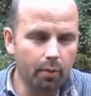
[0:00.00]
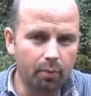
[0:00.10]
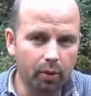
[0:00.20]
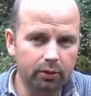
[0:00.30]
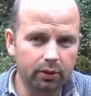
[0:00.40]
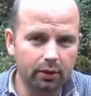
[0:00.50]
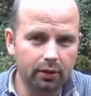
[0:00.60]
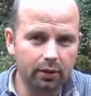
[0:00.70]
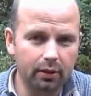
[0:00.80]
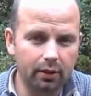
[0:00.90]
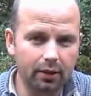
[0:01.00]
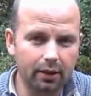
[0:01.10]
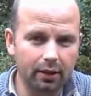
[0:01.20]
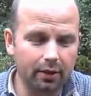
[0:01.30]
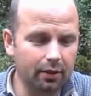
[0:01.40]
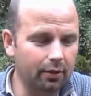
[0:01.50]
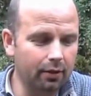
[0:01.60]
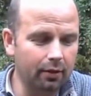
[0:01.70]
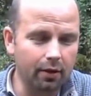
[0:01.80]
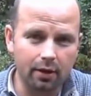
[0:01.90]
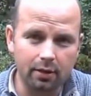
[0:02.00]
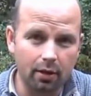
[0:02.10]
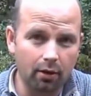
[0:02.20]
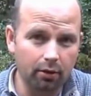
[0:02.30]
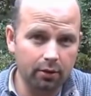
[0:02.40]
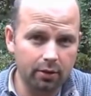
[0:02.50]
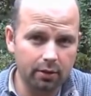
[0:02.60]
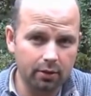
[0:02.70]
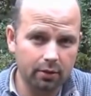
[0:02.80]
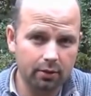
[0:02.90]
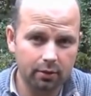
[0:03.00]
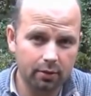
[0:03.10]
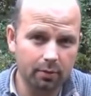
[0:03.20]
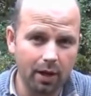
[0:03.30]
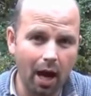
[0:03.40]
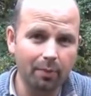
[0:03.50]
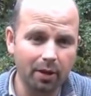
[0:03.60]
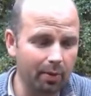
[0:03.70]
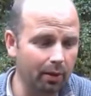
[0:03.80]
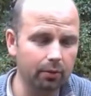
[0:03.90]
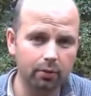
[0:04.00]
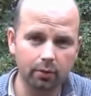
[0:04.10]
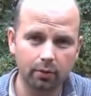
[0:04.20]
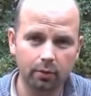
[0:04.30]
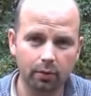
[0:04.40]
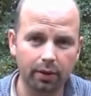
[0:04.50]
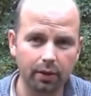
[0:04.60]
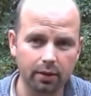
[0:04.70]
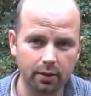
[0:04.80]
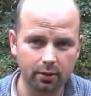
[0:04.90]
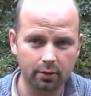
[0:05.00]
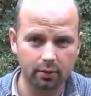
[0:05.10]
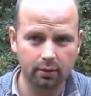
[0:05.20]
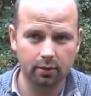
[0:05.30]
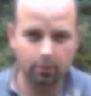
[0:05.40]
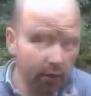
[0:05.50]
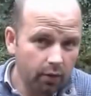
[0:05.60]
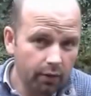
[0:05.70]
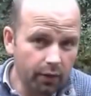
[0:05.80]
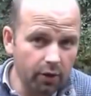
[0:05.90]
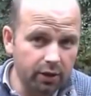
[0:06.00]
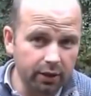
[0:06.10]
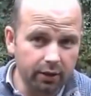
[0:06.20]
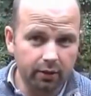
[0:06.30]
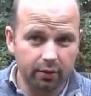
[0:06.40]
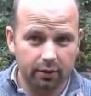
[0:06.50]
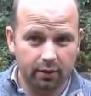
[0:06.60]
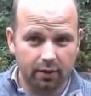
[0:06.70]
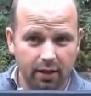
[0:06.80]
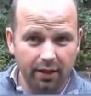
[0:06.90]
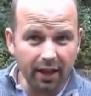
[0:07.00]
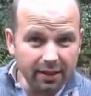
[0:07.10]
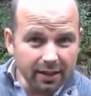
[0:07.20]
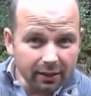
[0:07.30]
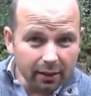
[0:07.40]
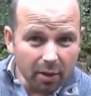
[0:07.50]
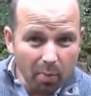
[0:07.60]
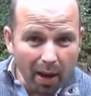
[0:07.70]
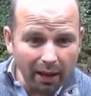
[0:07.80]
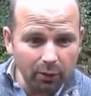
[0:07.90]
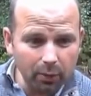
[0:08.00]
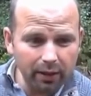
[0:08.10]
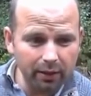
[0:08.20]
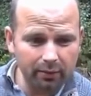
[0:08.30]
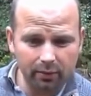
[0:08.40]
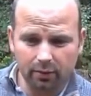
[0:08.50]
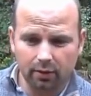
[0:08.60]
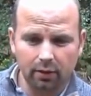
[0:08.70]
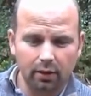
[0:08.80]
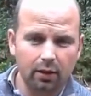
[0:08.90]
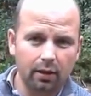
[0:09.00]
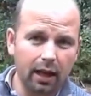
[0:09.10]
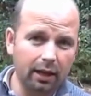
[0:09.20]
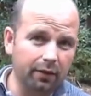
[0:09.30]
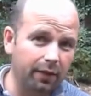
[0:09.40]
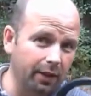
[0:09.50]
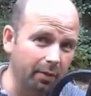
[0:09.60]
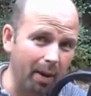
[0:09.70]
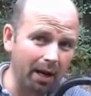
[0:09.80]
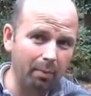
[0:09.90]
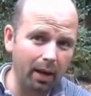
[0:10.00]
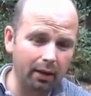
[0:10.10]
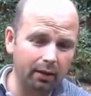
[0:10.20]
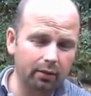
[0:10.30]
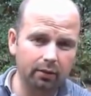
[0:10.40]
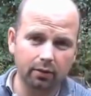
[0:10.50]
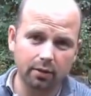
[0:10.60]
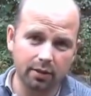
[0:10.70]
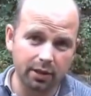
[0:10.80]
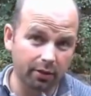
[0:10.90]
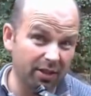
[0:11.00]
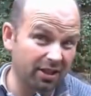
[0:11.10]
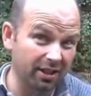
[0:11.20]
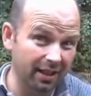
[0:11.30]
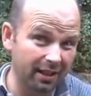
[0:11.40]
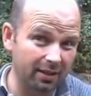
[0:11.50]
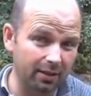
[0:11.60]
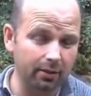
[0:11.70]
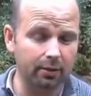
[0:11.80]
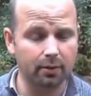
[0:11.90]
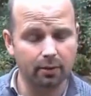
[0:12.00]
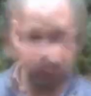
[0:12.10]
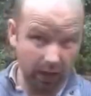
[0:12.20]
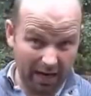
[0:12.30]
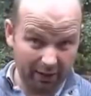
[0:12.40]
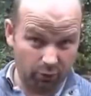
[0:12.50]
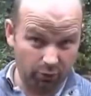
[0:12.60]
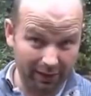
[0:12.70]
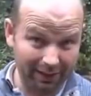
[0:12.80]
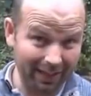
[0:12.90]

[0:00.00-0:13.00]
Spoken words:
But there's lots to be happy about with this. Firstly, that's it, packed away. That can fit in a backpack, sit on the seat next to you, and it's really